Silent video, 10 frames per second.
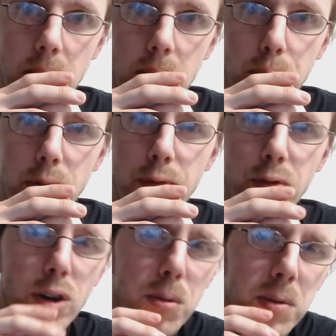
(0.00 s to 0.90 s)

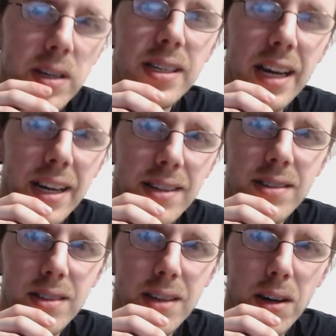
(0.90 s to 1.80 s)
preferably nice
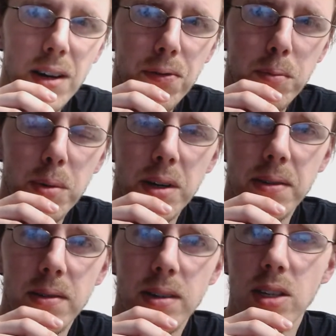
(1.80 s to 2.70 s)
stuff, but
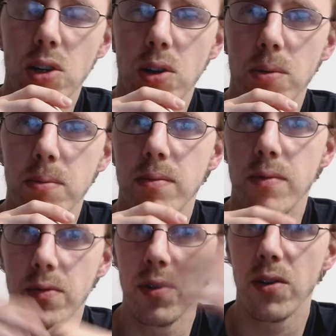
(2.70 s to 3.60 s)
you know,
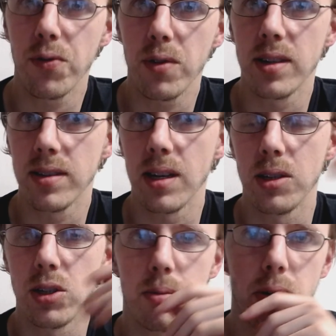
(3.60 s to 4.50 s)
feel free to say
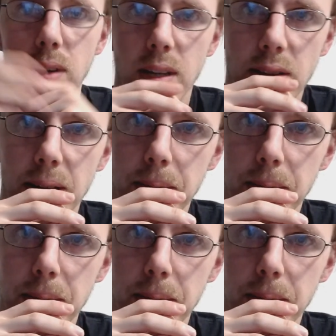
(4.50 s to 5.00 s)
just about anything.